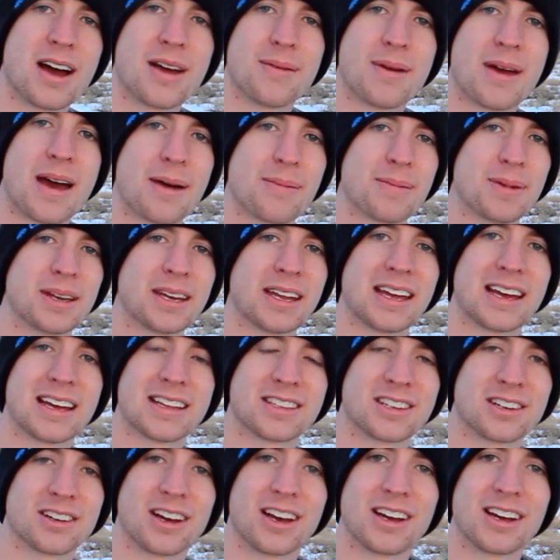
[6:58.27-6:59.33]
I'm happy to
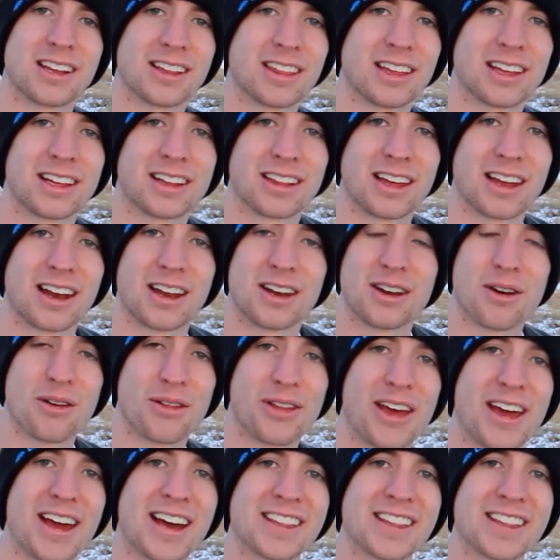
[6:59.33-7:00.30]
answer anything that I know the